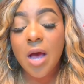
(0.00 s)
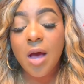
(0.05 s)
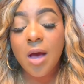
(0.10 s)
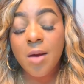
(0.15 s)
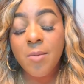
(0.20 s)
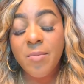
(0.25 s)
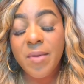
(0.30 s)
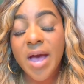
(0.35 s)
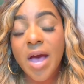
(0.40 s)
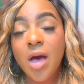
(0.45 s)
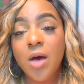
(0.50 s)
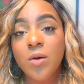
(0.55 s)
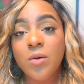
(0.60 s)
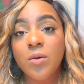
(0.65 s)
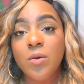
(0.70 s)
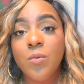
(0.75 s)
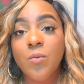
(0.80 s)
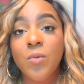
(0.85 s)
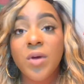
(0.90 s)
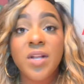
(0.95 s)

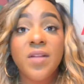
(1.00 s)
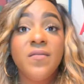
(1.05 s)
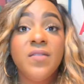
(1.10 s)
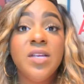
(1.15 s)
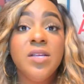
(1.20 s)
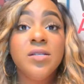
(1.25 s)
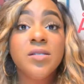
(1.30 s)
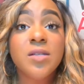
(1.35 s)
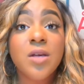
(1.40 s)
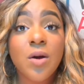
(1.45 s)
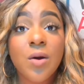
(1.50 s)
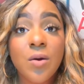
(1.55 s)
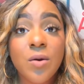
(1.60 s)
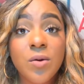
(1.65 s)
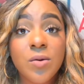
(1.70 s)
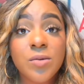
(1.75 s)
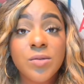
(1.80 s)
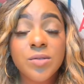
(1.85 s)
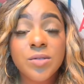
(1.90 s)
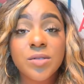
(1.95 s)
about one of these
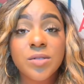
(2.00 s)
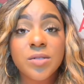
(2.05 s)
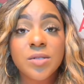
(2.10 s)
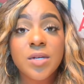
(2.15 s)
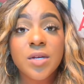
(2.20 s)
goals